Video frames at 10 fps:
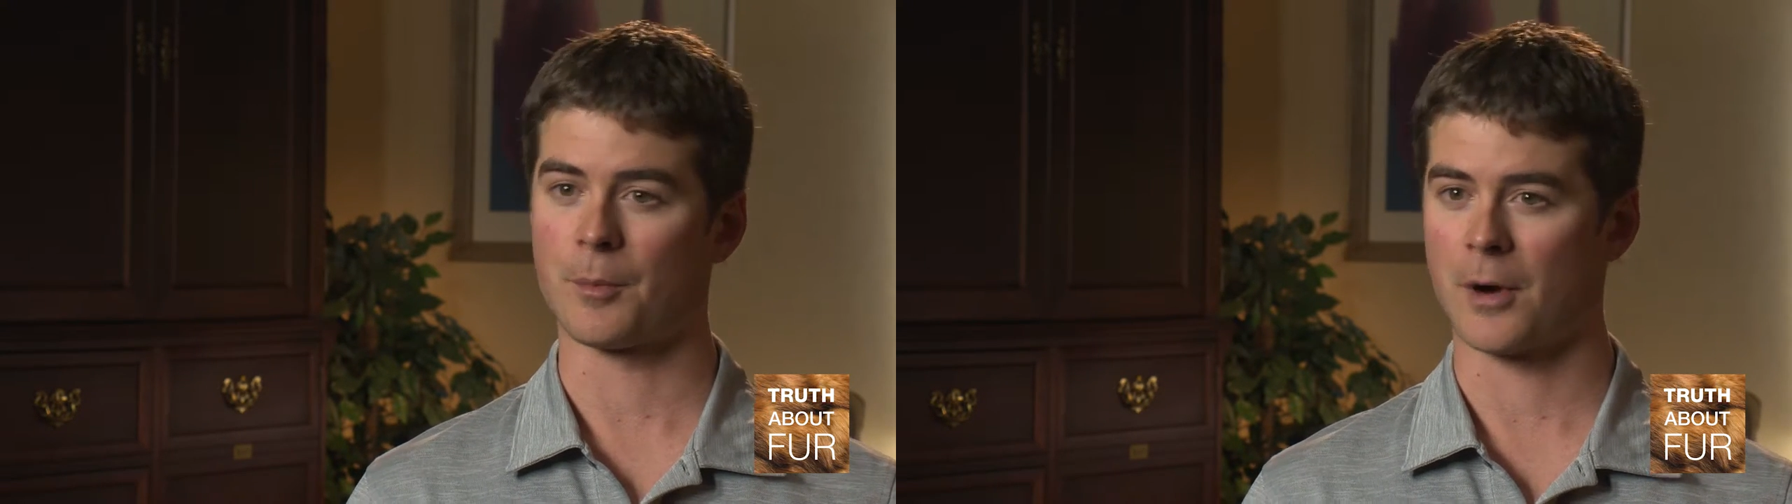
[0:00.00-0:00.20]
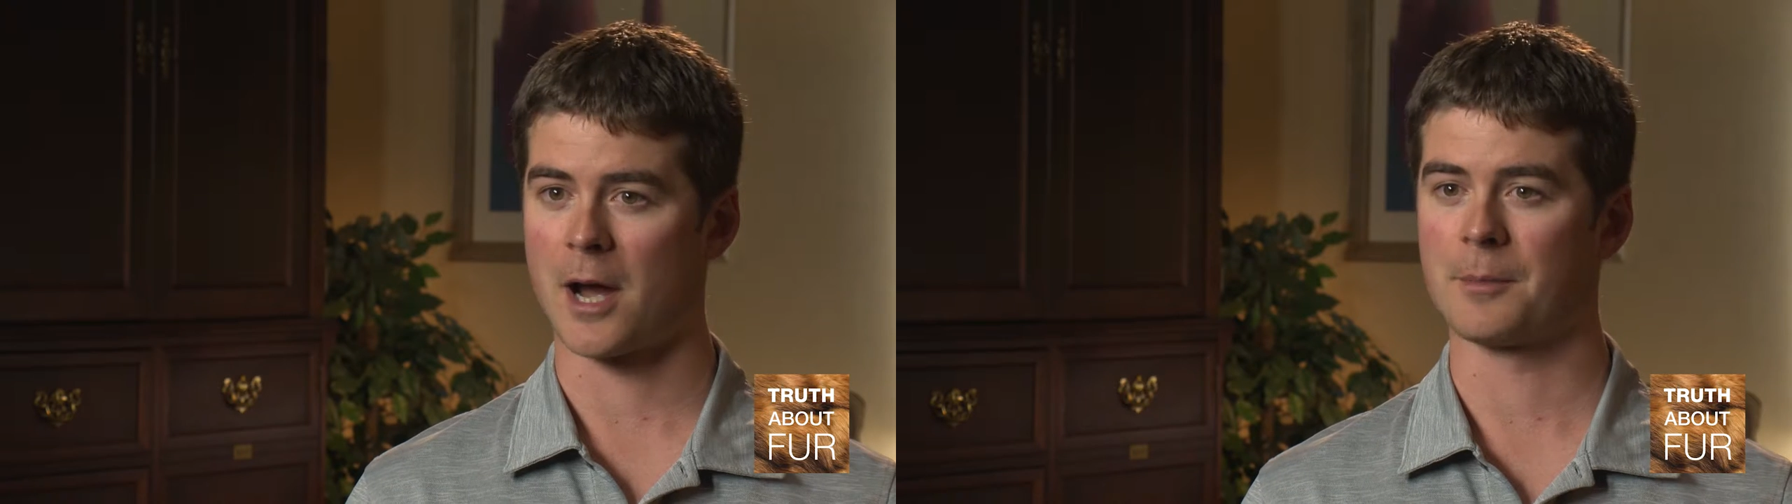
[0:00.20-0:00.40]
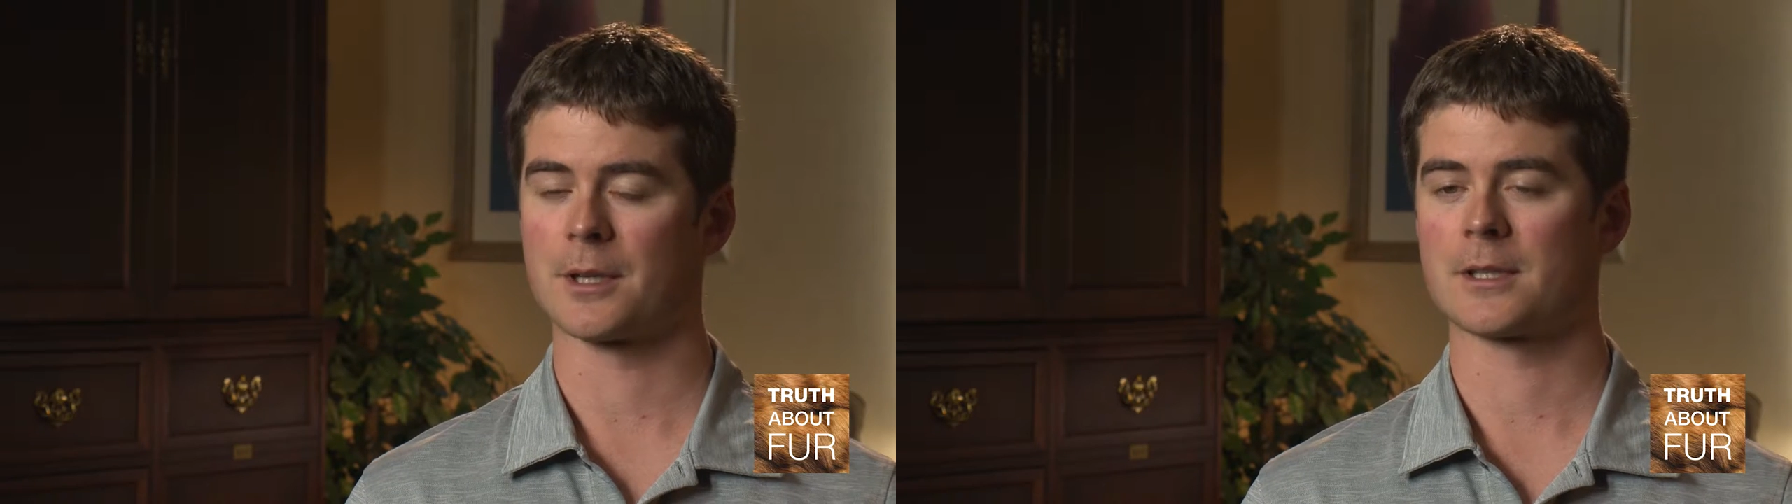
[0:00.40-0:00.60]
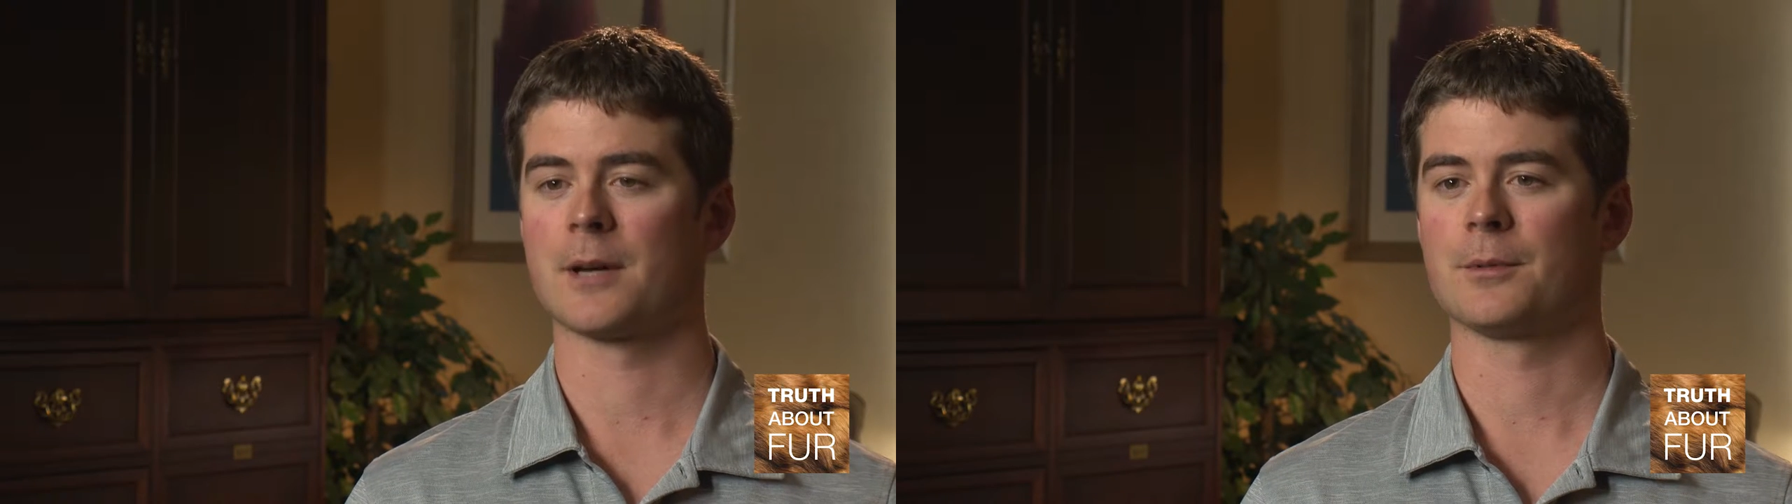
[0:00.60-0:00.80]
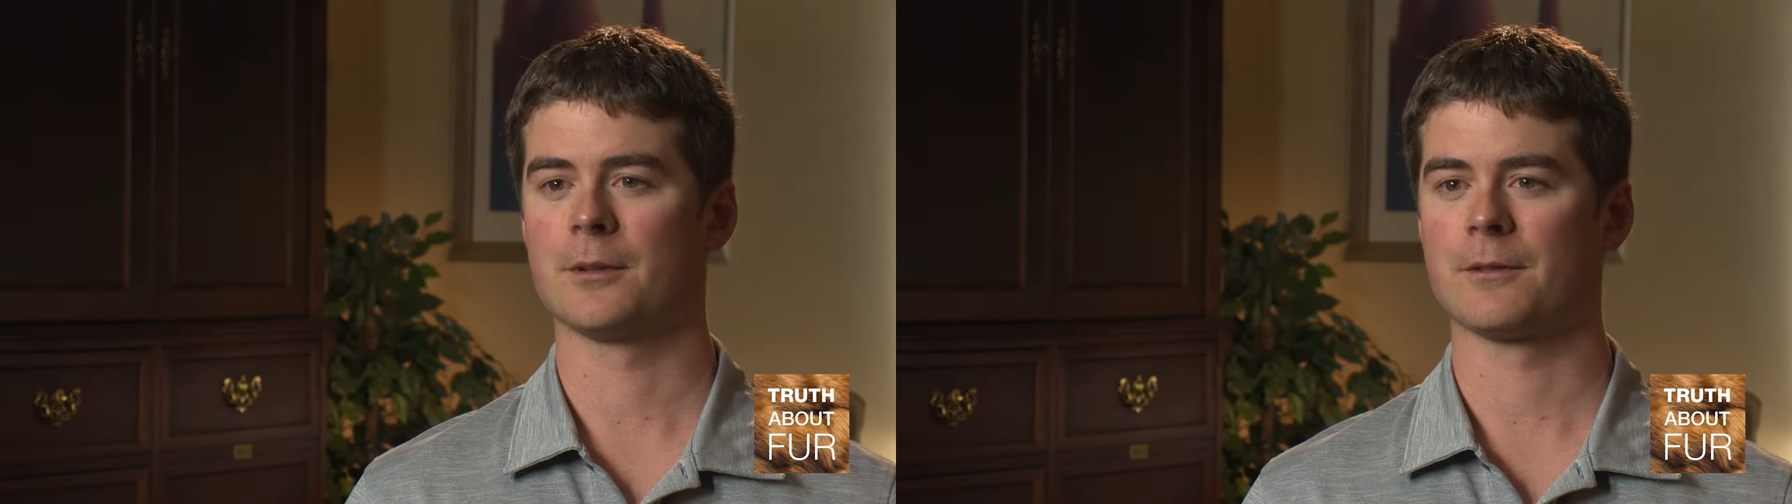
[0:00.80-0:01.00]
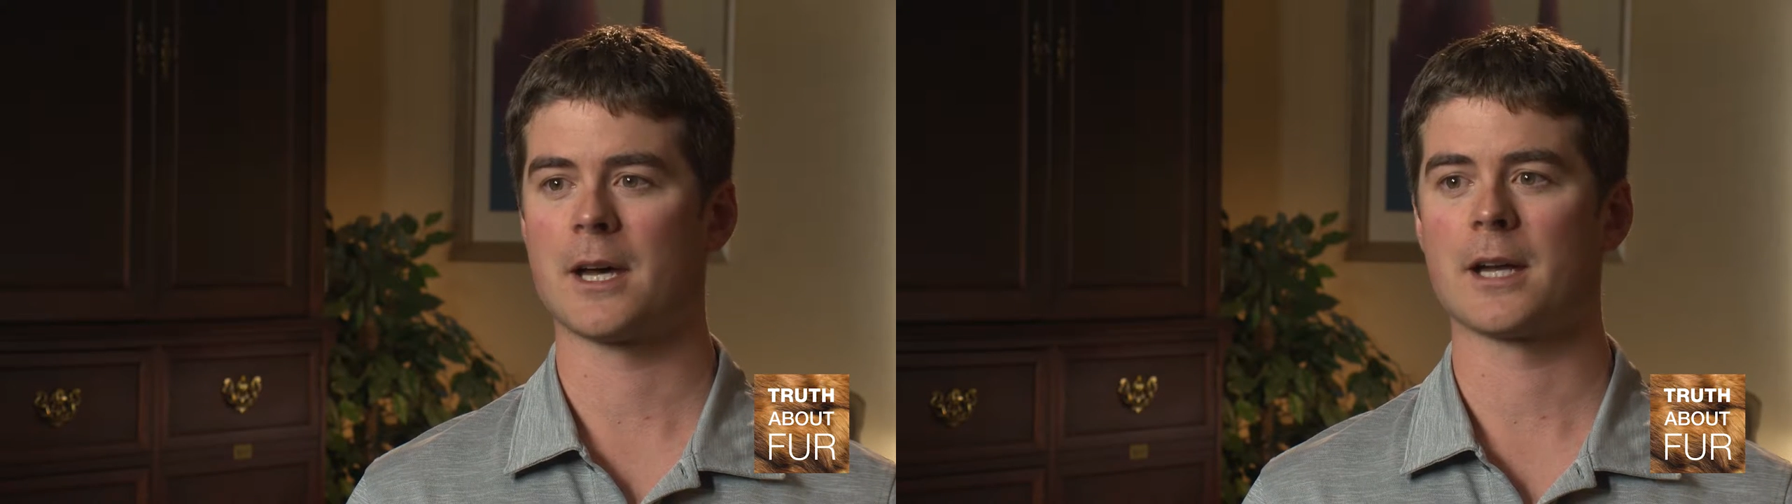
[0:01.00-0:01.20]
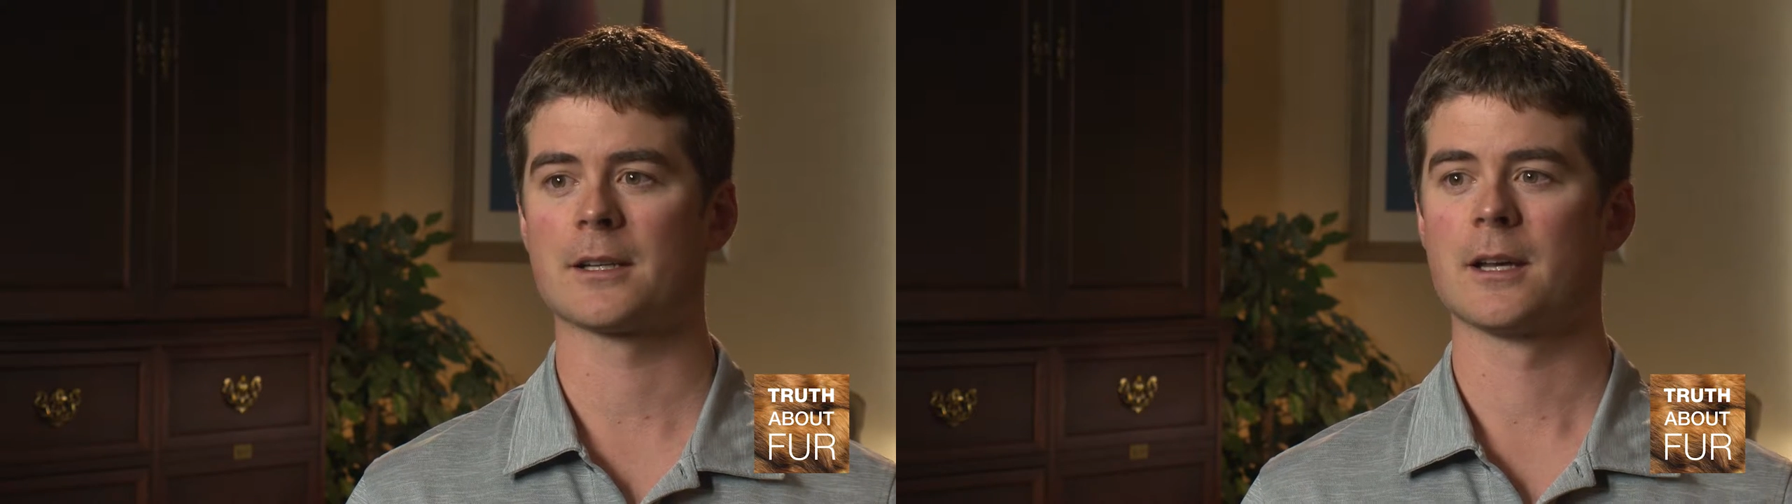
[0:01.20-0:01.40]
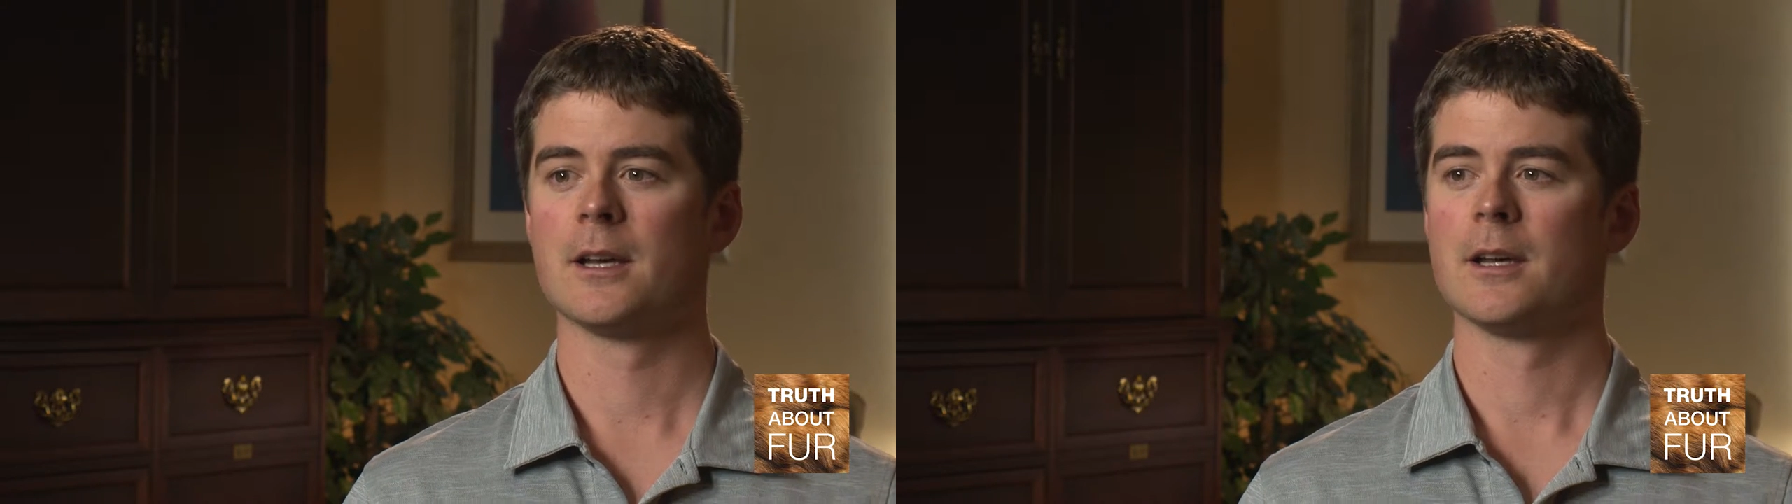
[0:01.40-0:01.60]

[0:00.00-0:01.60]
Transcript: prime example of that.